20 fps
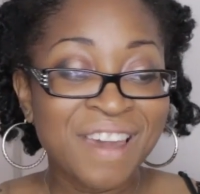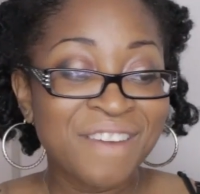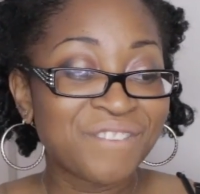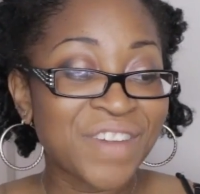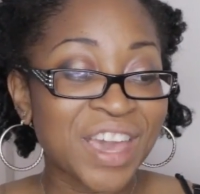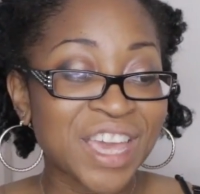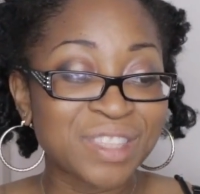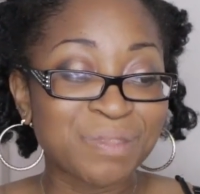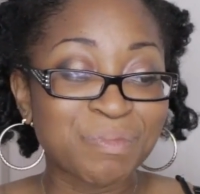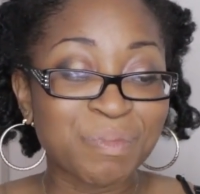
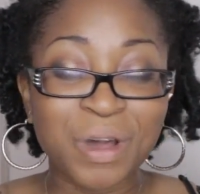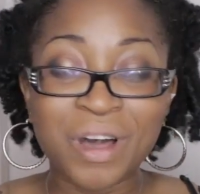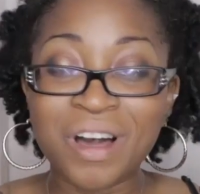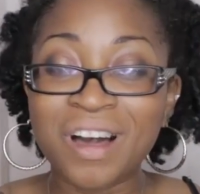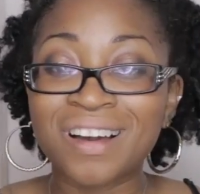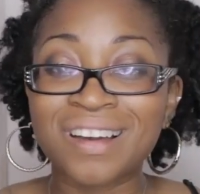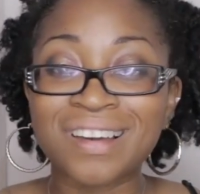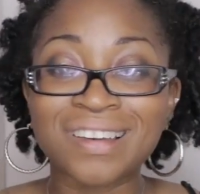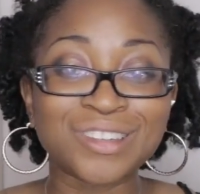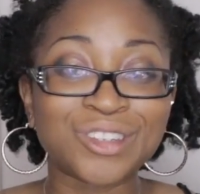
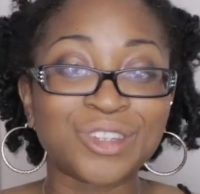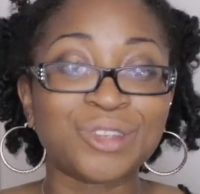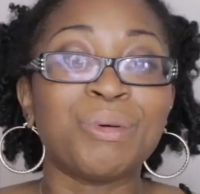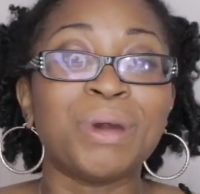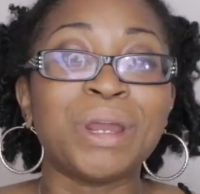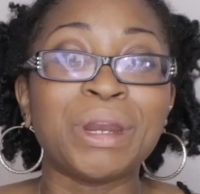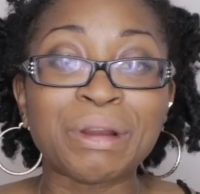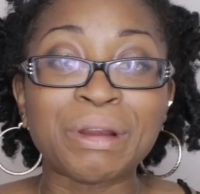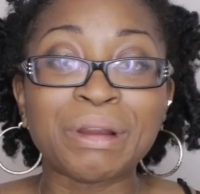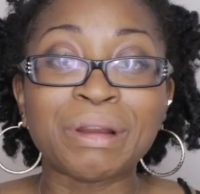Facebook,
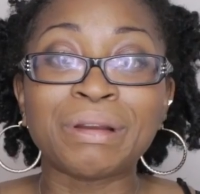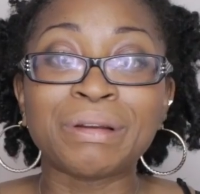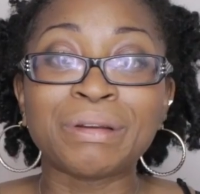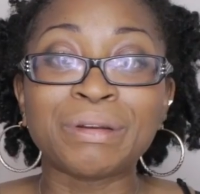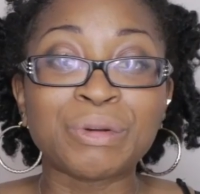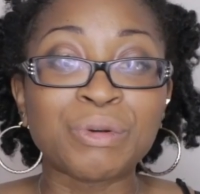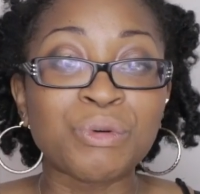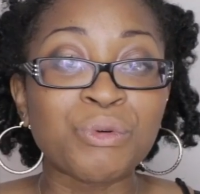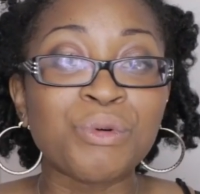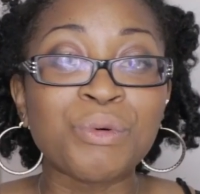
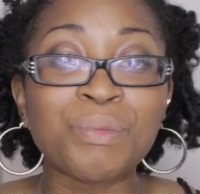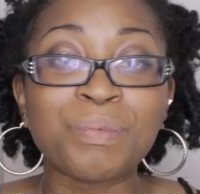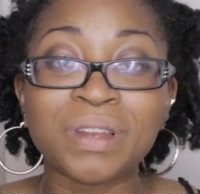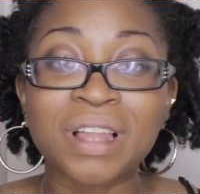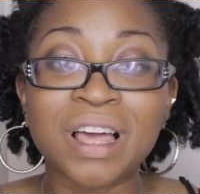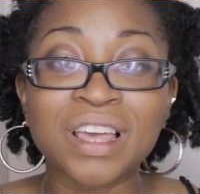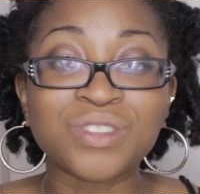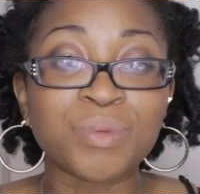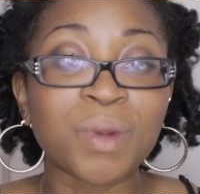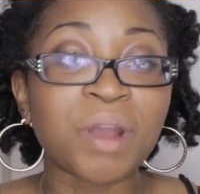Twitter, Google+,
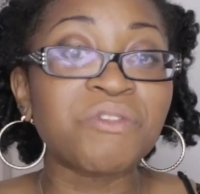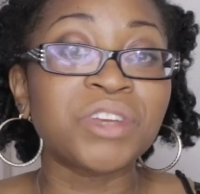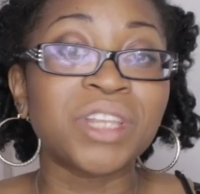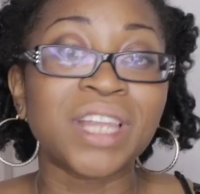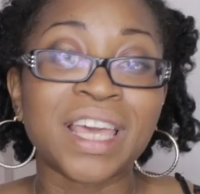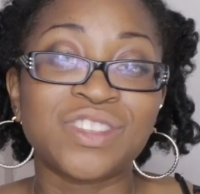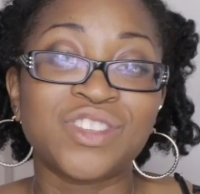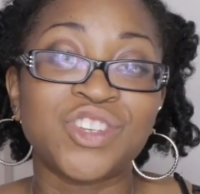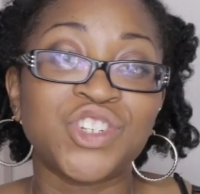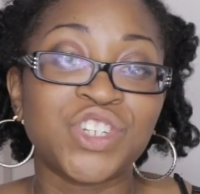wherever you
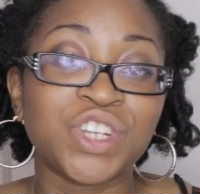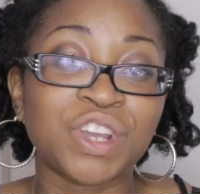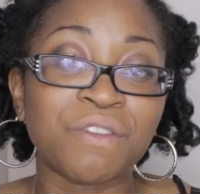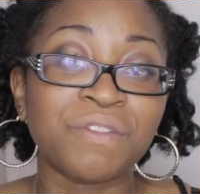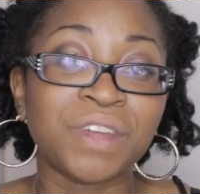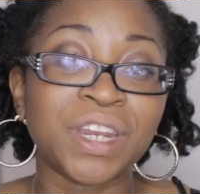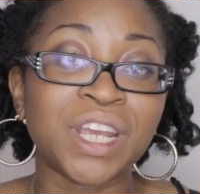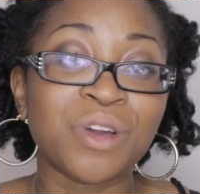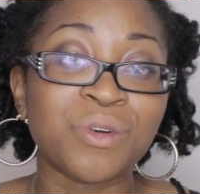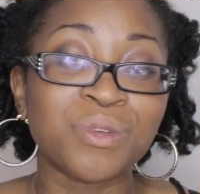like to share
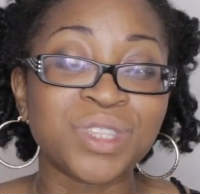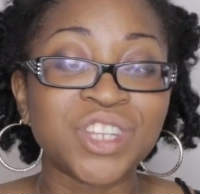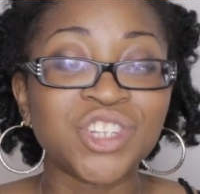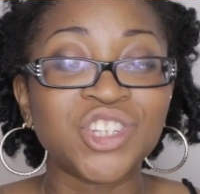videos.